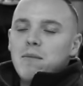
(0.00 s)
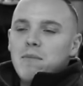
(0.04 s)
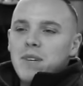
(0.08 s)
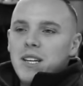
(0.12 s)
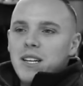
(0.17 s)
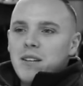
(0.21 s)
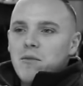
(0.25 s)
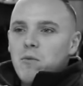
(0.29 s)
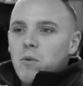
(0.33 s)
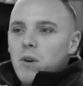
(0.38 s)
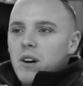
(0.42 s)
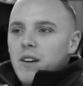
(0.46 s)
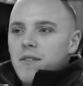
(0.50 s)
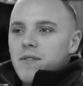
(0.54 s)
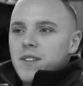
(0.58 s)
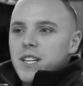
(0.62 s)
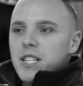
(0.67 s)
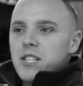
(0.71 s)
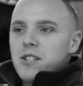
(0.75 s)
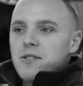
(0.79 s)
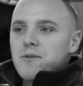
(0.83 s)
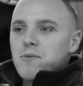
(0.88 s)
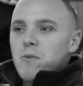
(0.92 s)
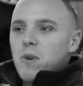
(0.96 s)
I mean, what if
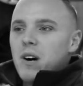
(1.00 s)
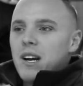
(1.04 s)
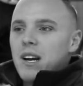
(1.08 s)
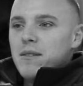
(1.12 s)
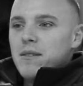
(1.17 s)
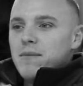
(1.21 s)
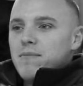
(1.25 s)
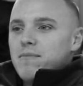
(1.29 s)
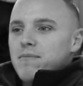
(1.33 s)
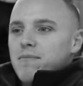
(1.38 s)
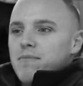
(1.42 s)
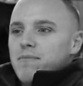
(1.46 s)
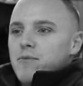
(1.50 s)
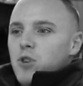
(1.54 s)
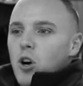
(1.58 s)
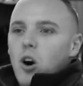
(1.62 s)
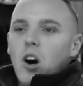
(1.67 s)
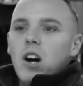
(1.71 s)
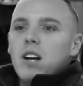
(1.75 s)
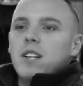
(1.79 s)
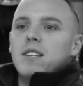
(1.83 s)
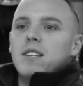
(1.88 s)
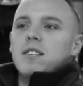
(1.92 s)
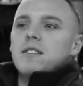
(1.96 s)
they just to
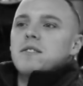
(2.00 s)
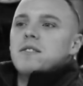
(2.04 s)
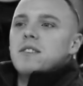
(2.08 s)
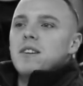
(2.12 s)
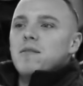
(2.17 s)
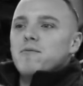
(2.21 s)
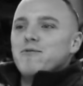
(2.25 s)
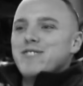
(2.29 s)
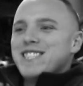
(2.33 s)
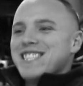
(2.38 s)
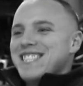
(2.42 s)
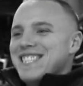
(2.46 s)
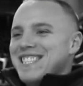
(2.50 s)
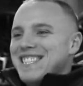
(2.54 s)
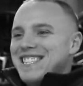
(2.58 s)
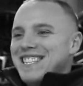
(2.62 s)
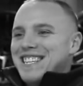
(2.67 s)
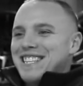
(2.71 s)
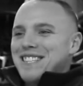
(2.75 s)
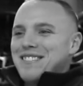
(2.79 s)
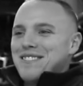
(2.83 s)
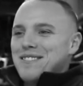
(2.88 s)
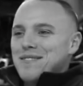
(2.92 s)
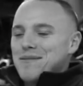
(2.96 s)
talk to someone
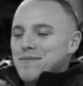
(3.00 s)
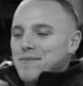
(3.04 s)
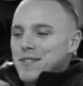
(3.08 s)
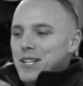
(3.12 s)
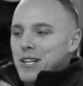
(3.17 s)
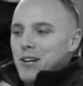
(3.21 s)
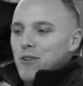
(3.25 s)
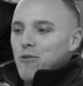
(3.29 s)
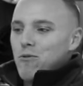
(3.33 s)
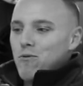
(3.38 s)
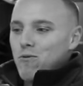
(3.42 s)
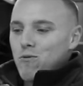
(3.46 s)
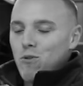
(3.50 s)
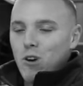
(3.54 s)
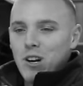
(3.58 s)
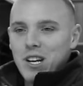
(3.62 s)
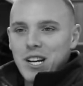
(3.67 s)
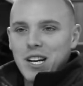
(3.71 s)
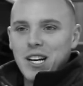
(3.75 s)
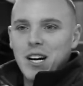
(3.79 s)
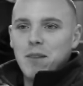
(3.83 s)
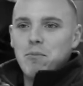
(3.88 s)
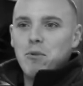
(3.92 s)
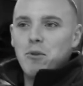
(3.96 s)
and run
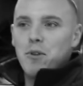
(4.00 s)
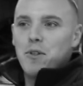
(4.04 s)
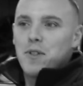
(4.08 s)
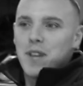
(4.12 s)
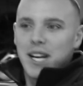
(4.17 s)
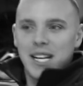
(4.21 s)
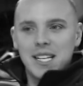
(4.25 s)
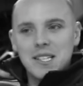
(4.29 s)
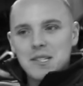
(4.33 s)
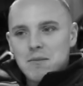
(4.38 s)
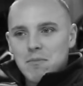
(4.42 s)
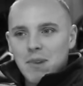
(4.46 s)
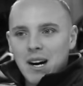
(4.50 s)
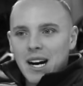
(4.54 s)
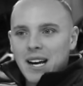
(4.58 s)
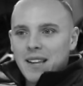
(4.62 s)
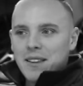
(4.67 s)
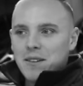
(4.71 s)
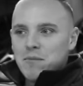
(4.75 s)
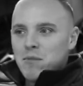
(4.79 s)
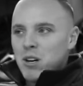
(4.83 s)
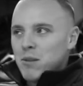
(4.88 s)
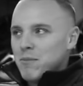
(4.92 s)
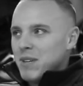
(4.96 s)
a couple things by
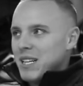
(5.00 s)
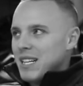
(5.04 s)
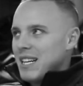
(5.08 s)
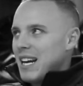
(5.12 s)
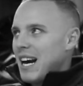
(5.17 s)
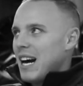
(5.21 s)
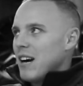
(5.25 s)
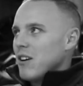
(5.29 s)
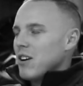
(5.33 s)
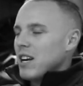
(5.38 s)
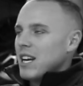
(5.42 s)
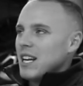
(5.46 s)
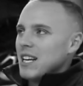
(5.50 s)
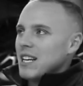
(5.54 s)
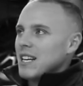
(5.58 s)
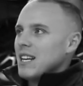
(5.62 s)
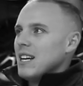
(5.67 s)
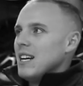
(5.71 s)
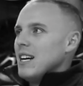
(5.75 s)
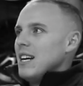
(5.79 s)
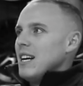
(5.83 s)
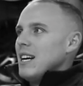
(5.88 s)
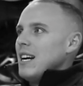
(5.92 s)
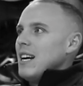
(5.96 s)
them? I mean, how
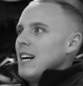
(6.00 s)
can